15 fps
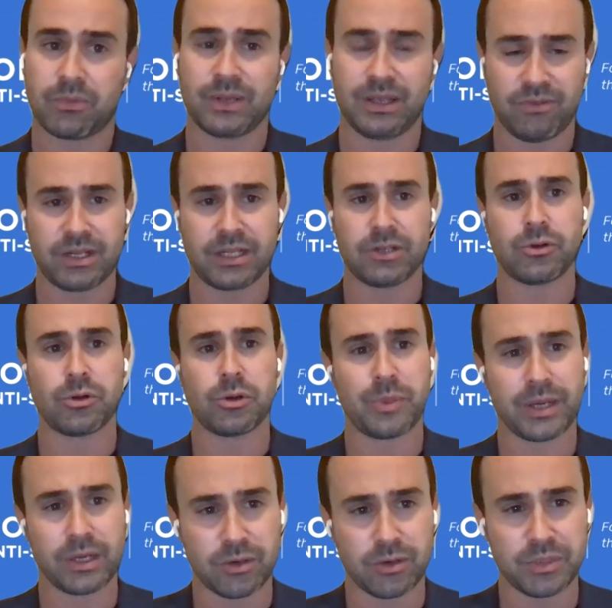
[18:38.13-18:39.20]
Even in the
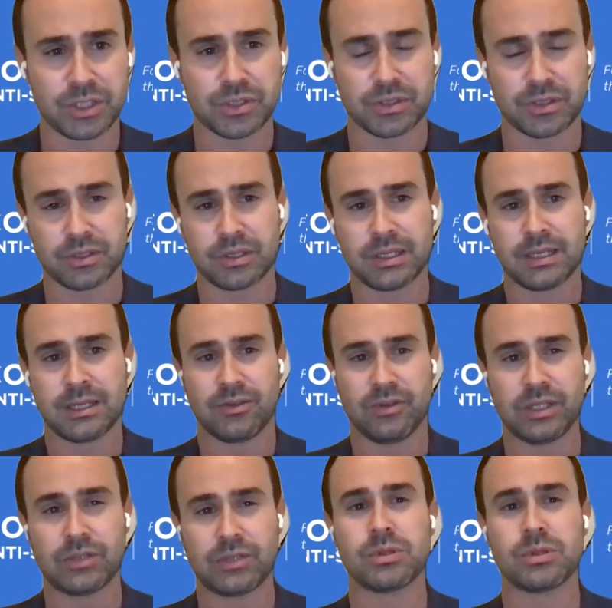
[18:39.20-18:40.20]
European Commission, need to